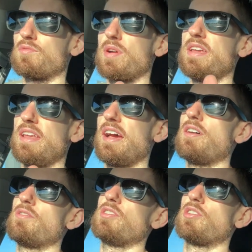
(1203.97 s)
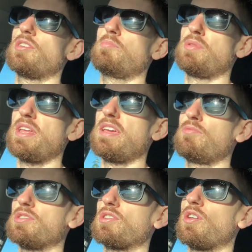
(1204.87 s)
right now. You're gonna play
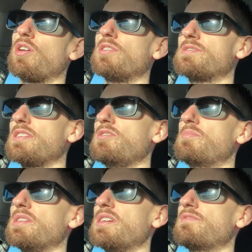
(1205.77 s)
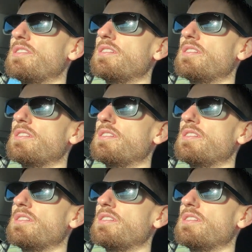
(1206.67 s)
with the cards that you've been given.